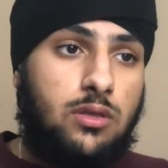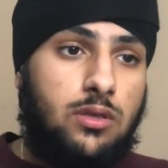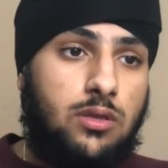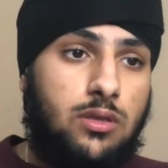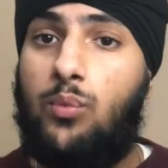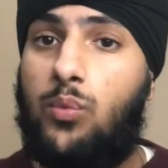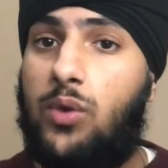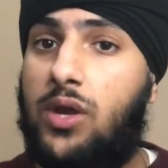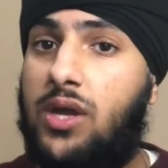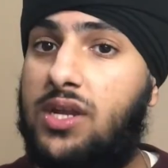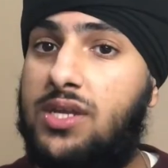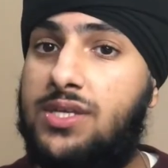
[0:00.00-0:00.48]

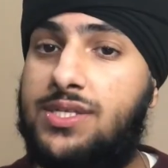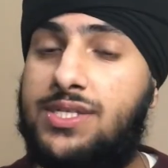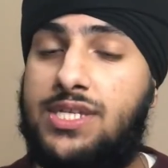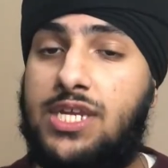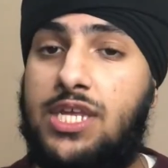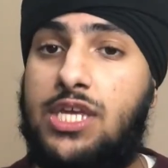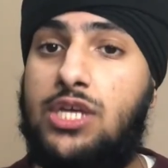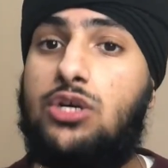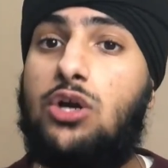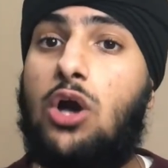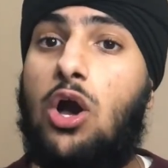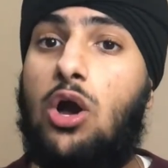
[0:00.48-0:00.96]
We're gonna
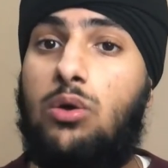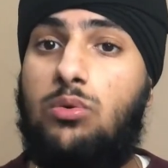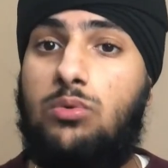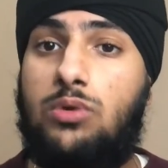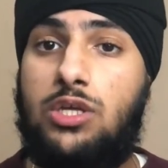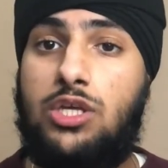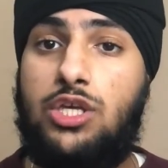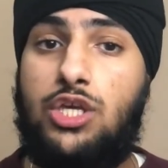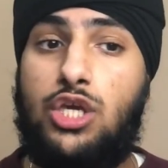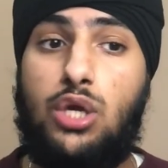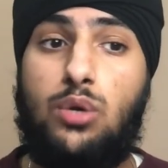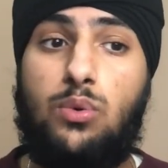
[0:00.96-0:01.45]
sneak
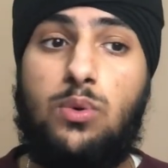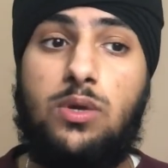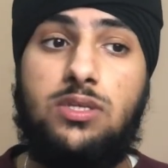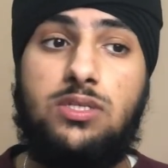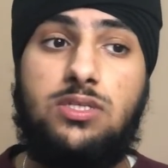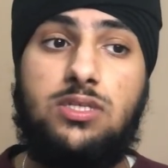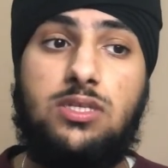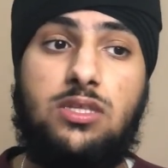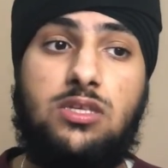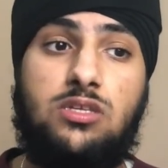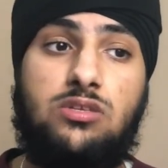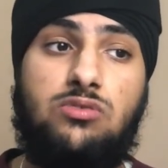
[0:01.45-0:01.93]
only you
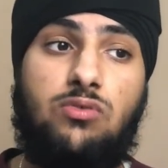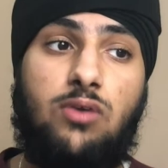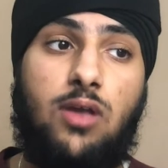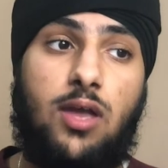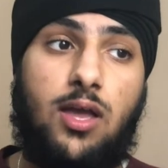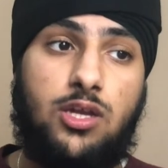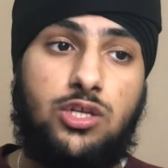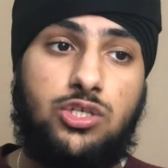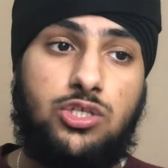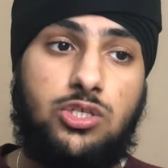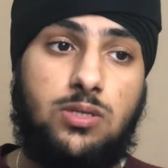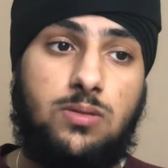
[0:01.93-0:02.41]
into this
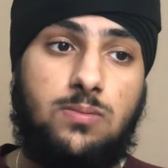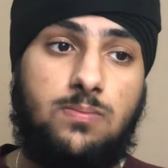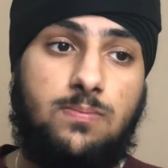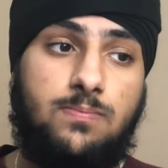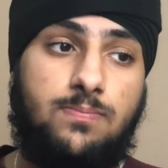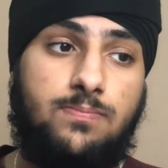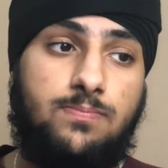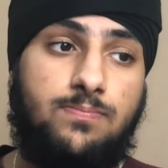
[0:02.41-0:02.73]
reaction.